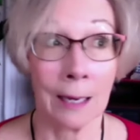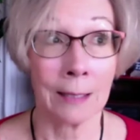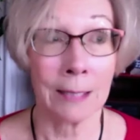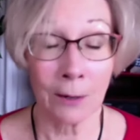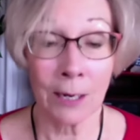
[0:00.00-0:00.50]

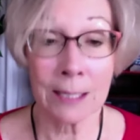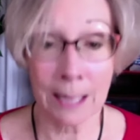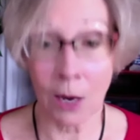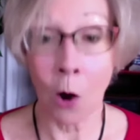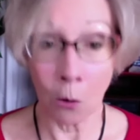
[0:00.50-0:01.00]
dare I
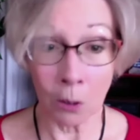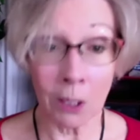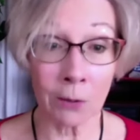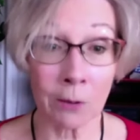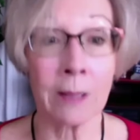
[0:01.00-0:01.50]
say,
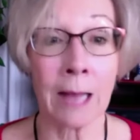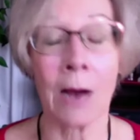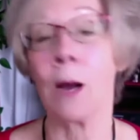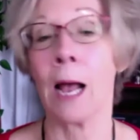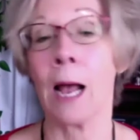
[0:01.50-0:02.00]
holier than
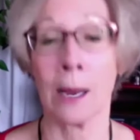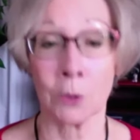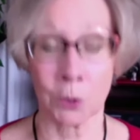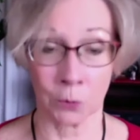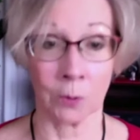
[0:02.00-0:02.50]
thou
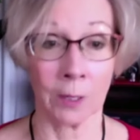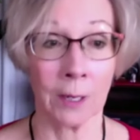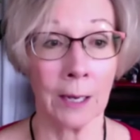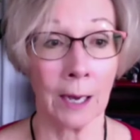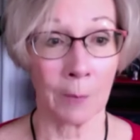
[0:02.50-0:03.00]
attitude
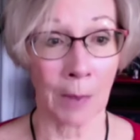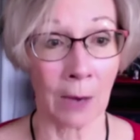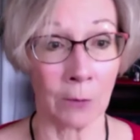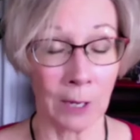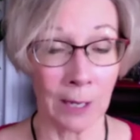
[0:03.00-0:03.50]

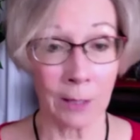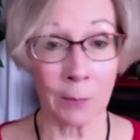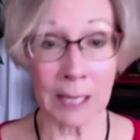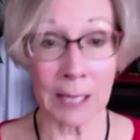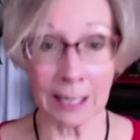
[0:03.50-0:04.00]
about the
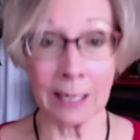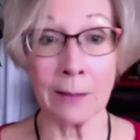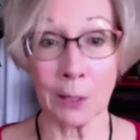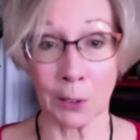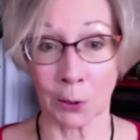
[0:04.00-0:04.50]
beginning of the
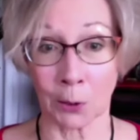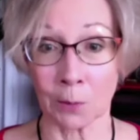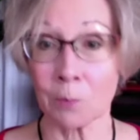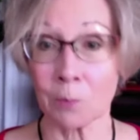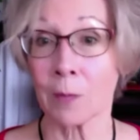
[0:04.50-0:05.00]
year
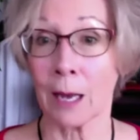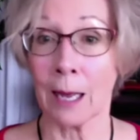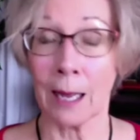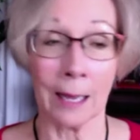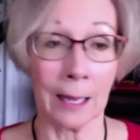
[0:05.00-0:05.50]

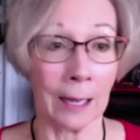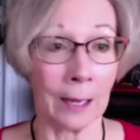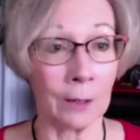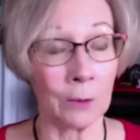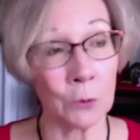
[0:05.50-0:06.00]

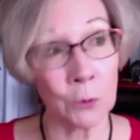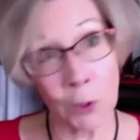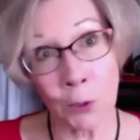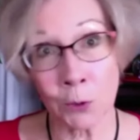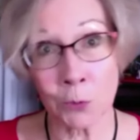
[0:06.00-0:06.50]
and New
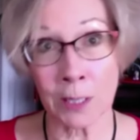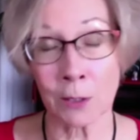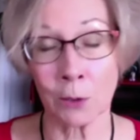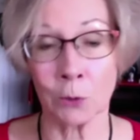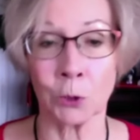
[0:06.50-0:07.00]
Year's
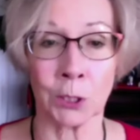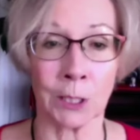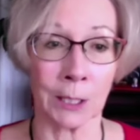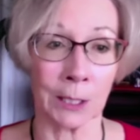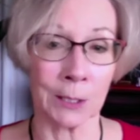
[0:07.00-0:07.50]

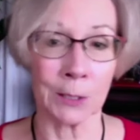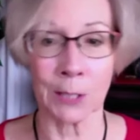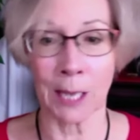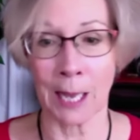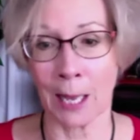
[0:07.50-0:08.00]
resolutions
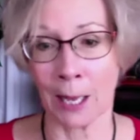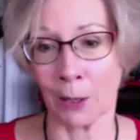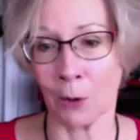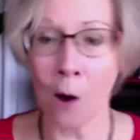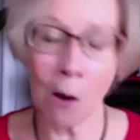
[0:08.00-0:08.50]

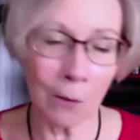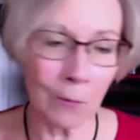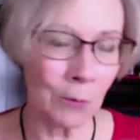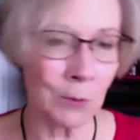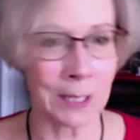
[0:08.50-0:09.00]
and all of
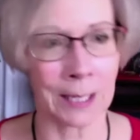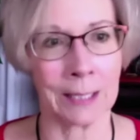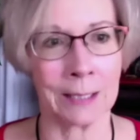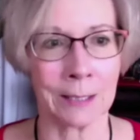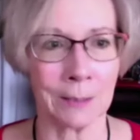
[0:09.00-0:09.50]
those
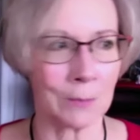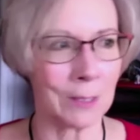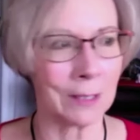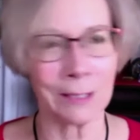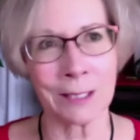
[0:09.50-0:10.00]
things. And
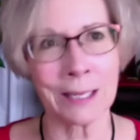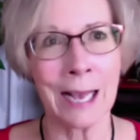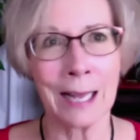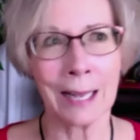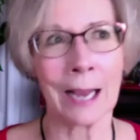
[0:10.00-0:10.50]
just
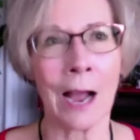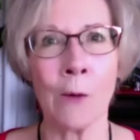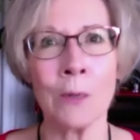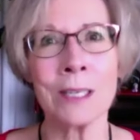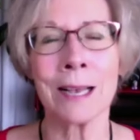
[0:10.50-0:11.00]
like I
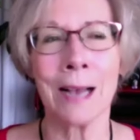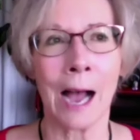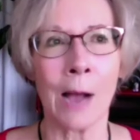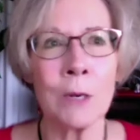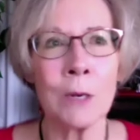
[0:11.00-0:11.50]

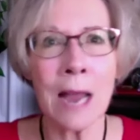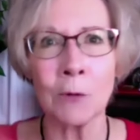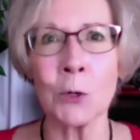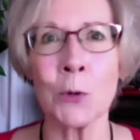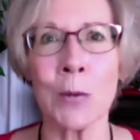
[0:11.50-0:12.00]
would never
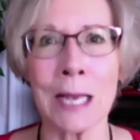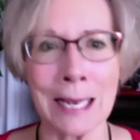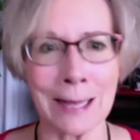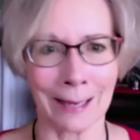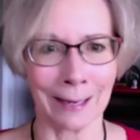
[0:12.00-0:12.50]
do
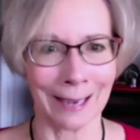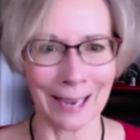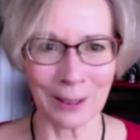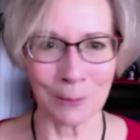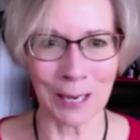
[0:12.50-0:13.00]
anything
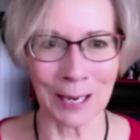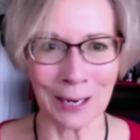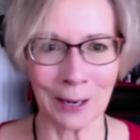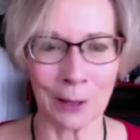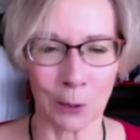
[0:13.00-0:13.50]
at the beginning
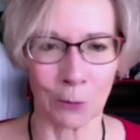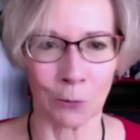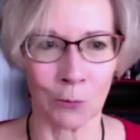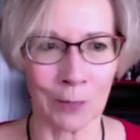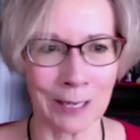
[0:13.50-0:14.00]
of the year
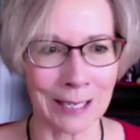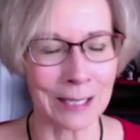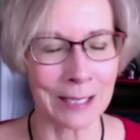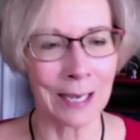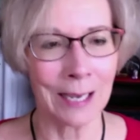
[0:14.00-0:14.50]
for
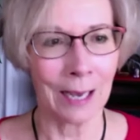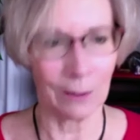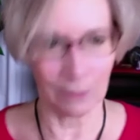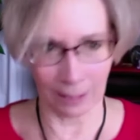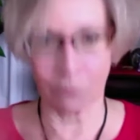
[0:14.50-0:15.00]
fitness,
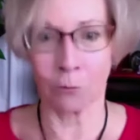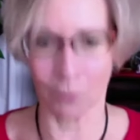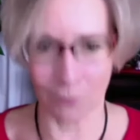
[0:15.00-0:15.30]
like for a